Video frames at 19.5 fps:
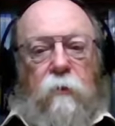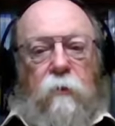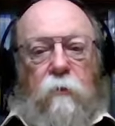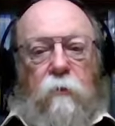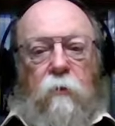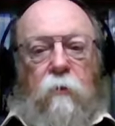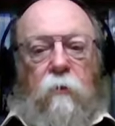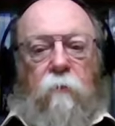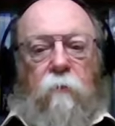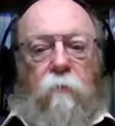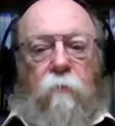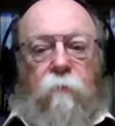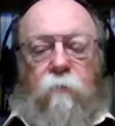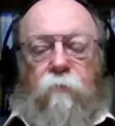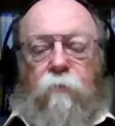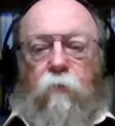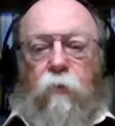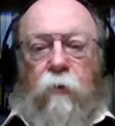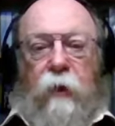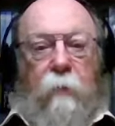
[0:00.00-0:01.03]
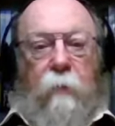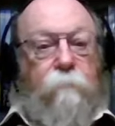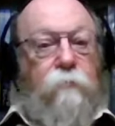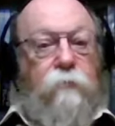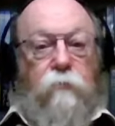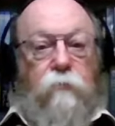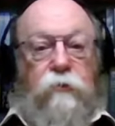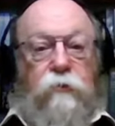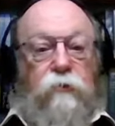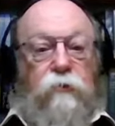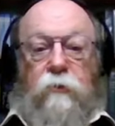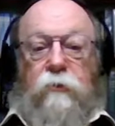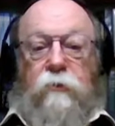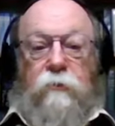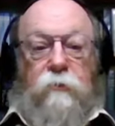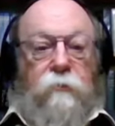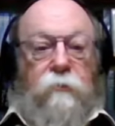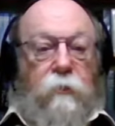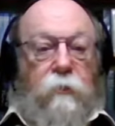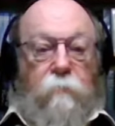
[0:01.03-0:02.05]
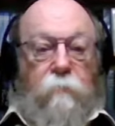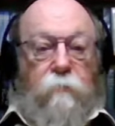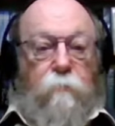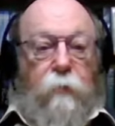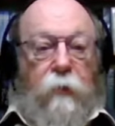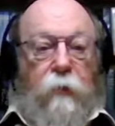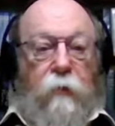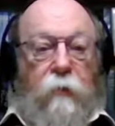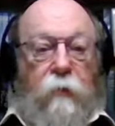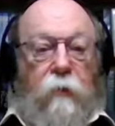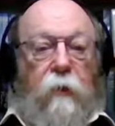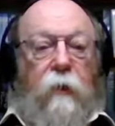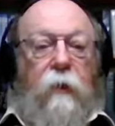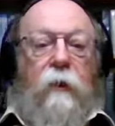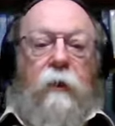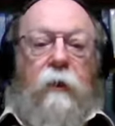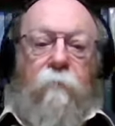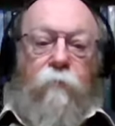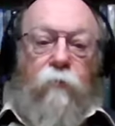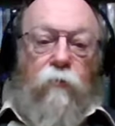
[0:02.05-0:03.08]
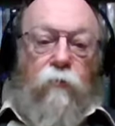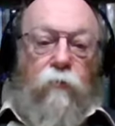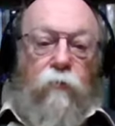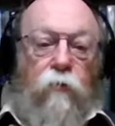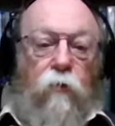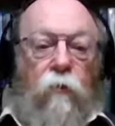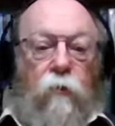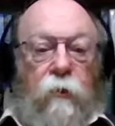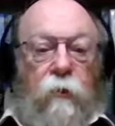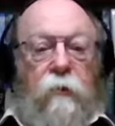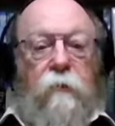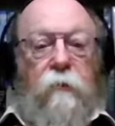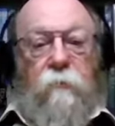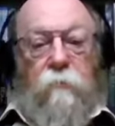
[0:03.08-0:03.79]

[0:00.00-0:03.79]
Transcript: of what happens when Jesus comes back. If you're not in